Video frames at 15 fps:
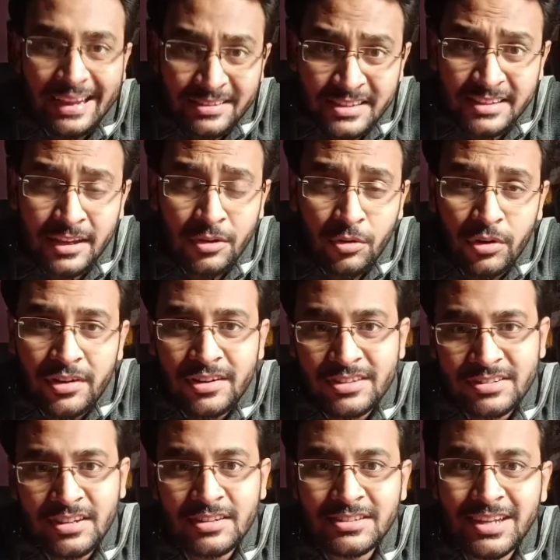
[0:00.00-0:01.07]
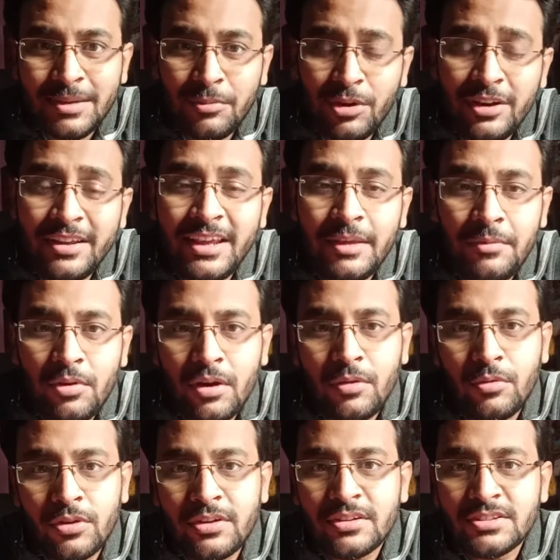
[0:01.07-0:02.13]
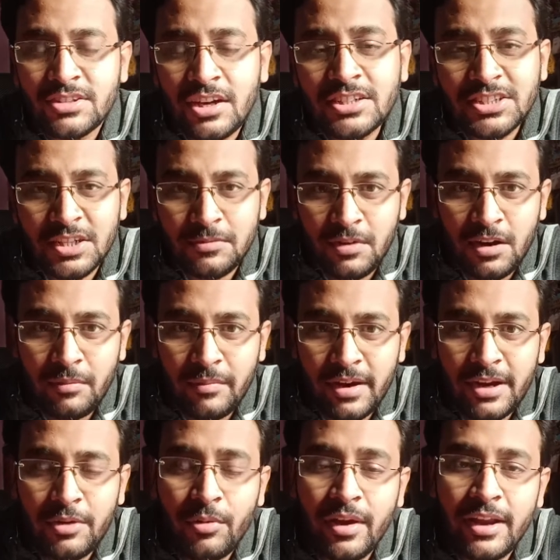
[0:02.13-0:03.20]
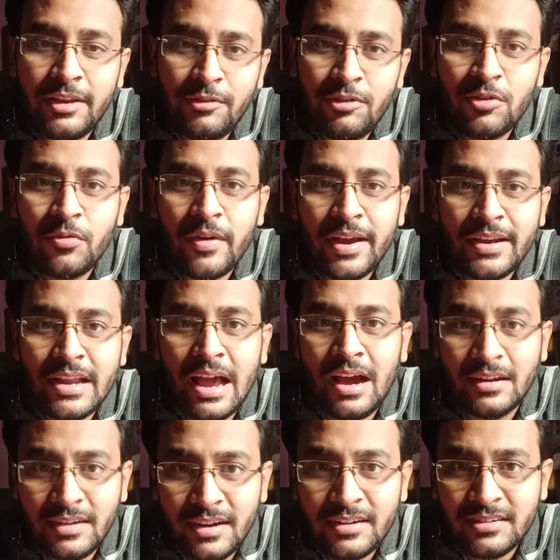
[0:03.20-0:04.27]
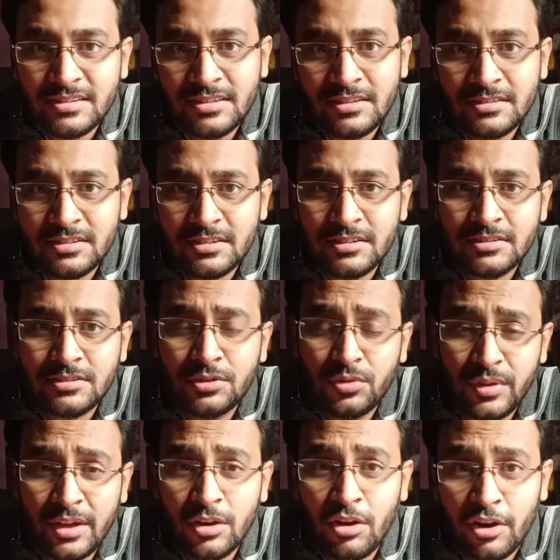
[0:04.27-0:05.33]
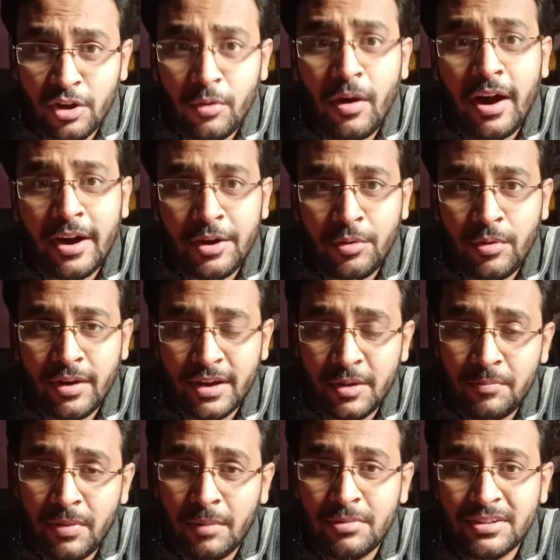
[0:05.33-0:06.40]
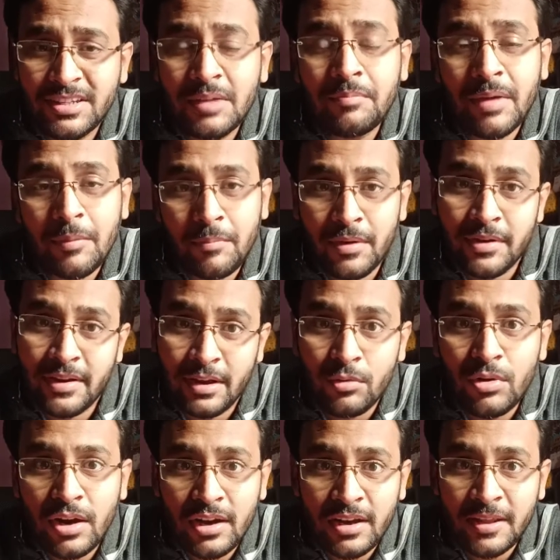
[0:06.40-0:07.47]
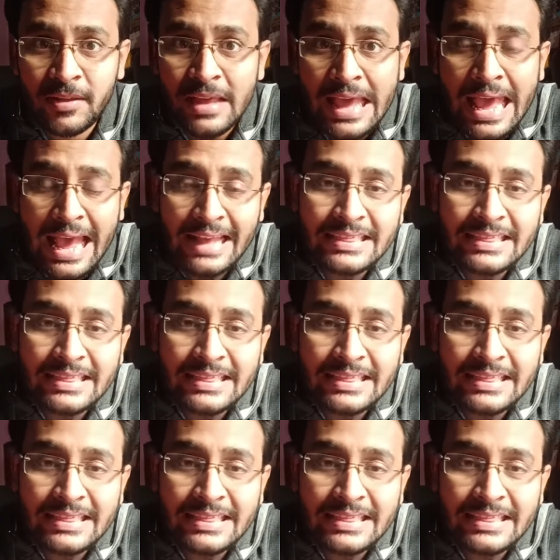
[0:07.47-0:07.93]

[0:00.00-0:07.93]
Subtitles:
Next is a good research lab will give you a good research environment where you will find other researchers doing a lot of hard work and publishing paper regularly,